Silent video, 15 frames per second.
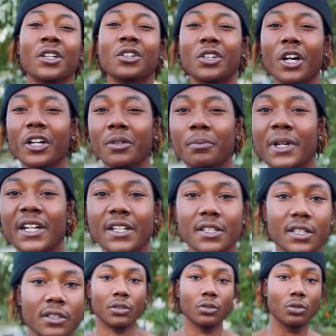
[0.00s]
30 minutes.
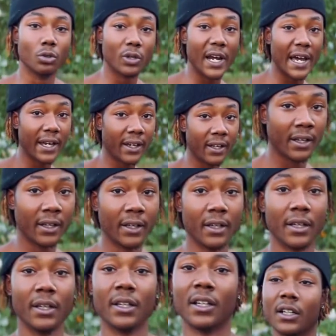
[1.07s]
Do that,
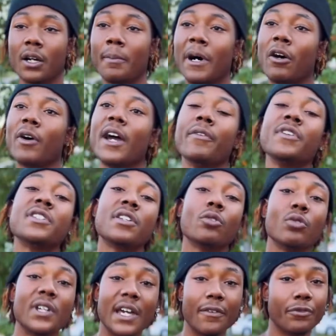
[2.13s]
come out every single
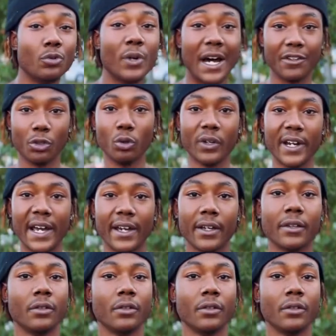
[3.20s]
day. If you're not doing that,